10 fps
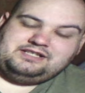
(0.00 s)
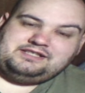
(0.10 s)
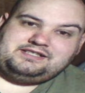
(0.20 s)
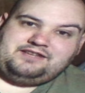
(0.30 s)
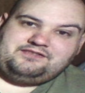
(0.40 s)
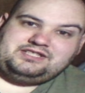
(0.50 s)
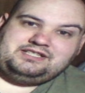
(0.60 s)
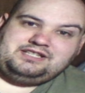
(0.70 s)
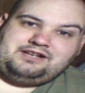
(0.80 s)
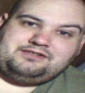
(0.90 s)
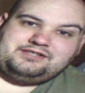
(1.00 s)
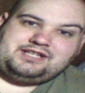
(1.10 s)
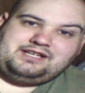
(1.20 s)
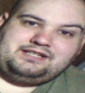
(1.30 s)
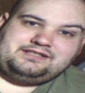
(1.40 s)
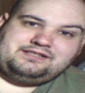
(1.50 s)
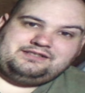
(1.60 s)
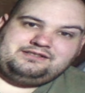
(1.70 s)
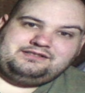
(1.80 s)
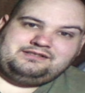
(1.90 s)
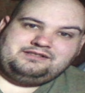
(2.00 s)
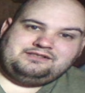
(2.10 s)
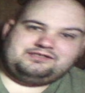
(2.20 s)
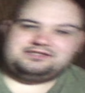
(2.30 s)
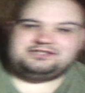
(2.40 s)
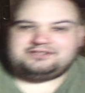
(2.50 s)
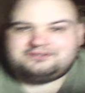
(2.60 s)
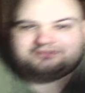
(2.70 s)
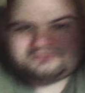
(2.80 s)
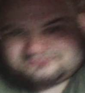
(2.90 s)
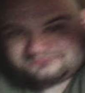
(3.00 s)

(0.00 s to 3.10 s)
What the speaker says: $17, guys. Just this little